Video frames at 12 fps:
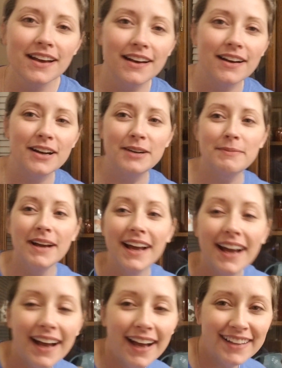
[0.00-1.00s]

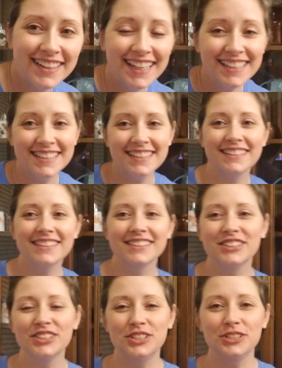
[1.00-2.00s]
I'd like to
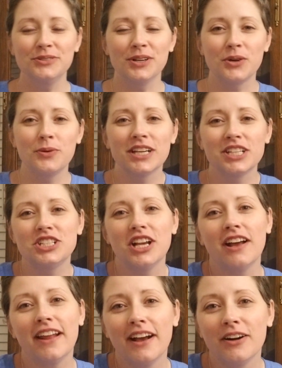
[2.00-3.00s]
do a quick
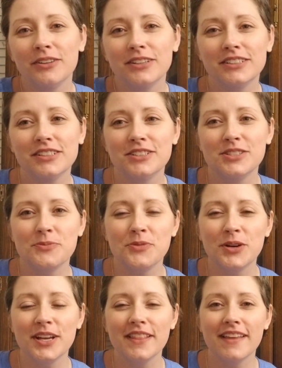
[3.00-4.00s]
shout out to
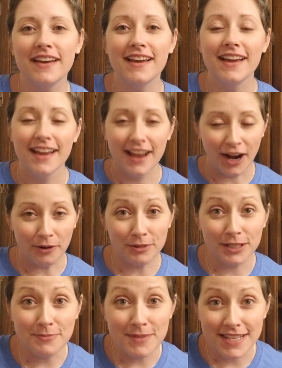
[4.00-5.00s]
someone that I
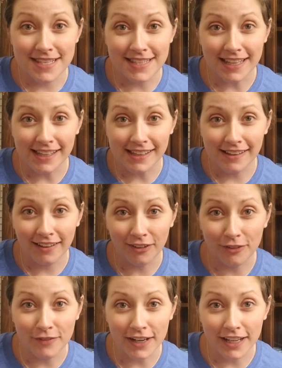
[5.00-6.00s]
really miss seeing
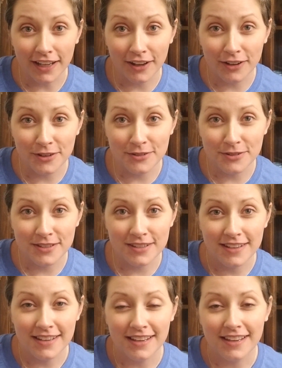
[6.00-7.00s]
her videos
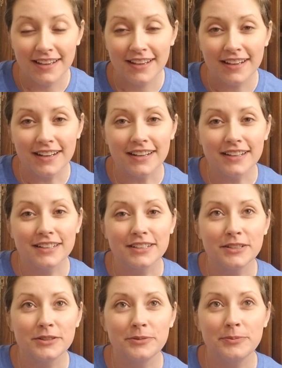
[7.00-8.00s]

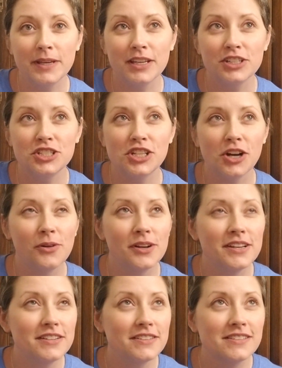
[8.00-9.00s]
because she
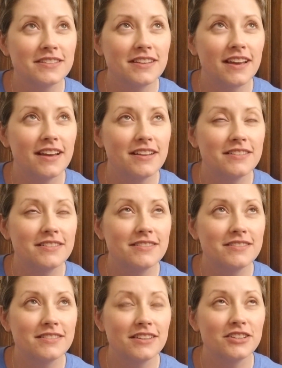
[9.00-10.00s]
always had
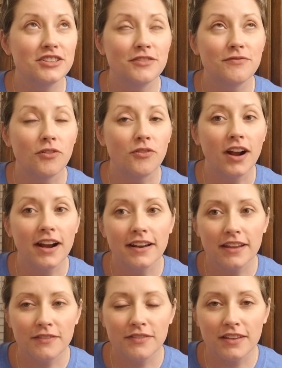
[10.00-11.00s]
such a
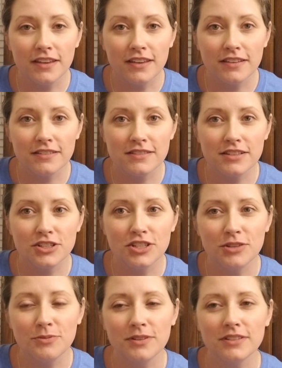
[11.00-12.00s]
variety of things that
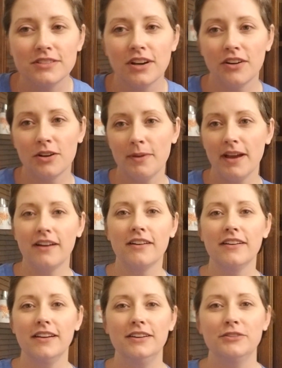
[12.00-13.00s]
she would talk
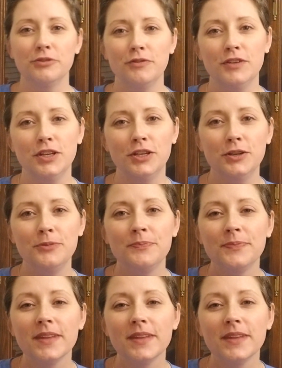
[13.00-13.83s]
about and review.